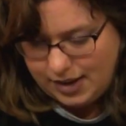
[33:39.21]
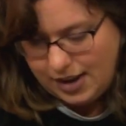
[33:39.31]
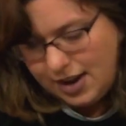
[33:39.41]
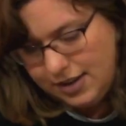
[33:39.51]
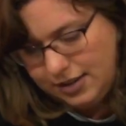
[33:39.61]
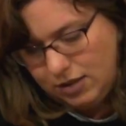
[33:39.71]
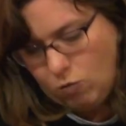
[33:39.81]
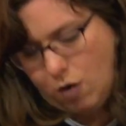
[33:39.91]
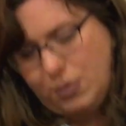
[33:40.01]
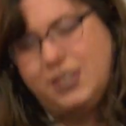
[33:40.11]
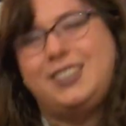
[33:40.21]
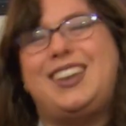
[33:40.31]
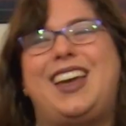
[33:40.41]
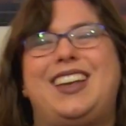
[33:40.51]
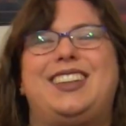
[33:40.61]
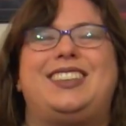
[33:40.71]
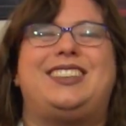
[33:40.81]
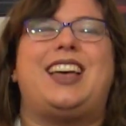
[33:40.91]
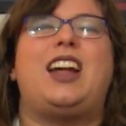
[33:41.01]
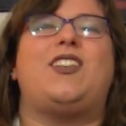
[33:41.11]
It is the Woman's Day
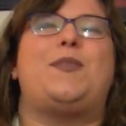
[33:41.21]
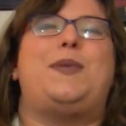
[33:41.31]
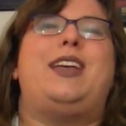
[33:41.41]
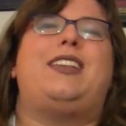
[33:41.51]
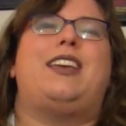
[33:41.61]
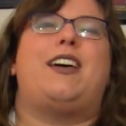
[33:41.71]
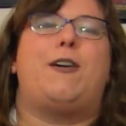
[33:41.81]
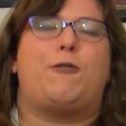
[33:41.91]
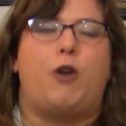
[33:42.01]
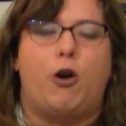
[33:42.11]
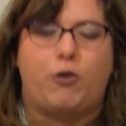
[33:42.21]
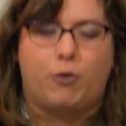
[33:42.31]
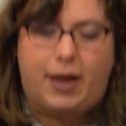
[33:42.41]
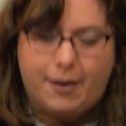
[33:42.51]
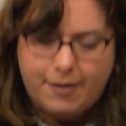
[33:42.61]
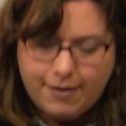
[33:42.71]
Encyclopedia of Cookery.